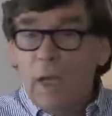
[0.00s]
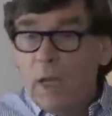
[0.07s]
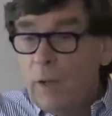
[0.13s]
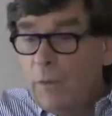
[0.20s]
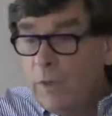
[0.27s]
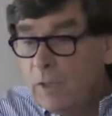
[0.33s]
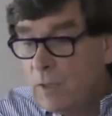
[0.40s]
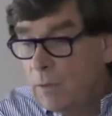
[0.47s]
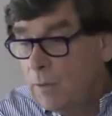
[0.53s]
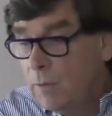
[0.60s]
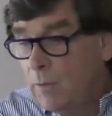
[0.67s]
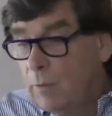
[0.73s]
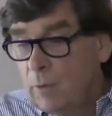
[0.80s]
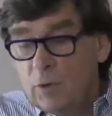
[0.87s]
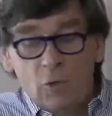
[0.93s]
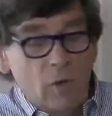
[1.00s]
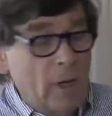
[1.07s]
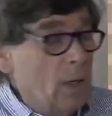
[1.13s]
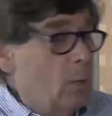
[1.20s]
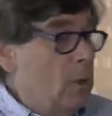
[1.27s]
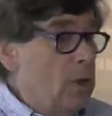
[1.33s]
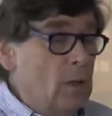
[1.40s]
If it's
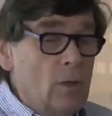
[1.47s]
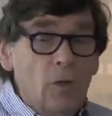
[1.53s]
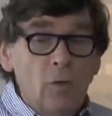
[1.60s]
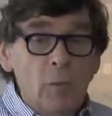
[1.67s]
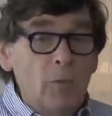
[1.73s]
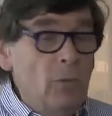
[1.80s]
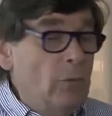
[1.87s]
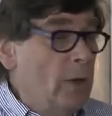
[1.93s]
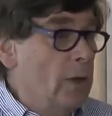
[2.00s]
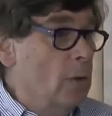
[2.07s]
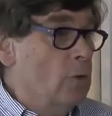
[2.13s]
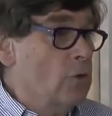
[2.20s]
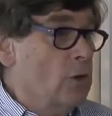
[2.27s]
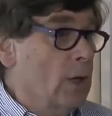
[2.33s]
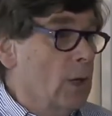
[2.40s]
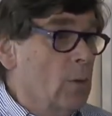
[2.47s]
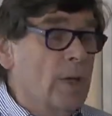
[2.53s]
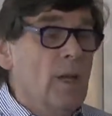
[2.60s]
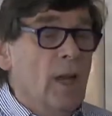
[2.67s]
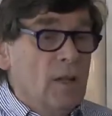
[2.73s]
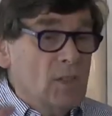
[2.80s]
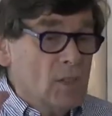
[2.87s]
Tranquilyn and you've been fine on Tranquilyn,